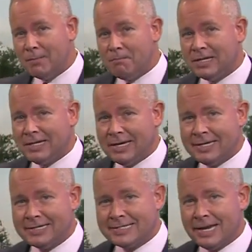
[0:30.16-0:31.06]

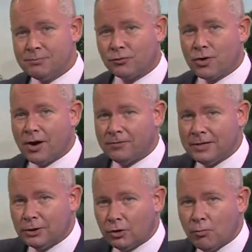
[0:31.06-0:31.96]
beginning to taper off
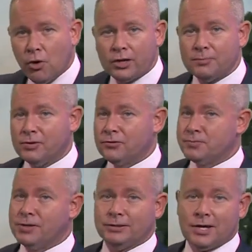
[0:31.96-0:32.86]
in Okmulgee, but there's
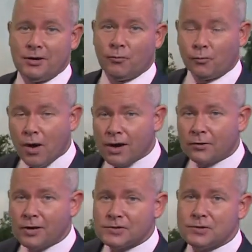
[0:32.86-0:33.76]
been a lot of water
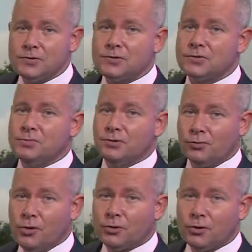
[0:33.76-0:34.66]
rescues. There's been
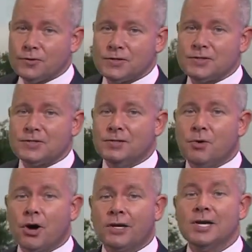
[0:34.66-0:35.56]
road closings. And
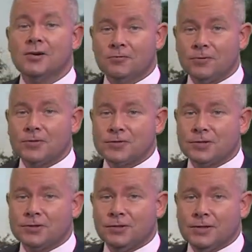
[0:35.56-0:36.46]
Mark, fill us
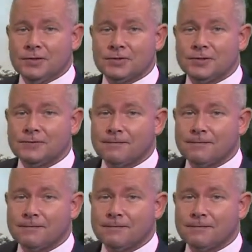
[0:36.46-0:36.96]
in on the latest.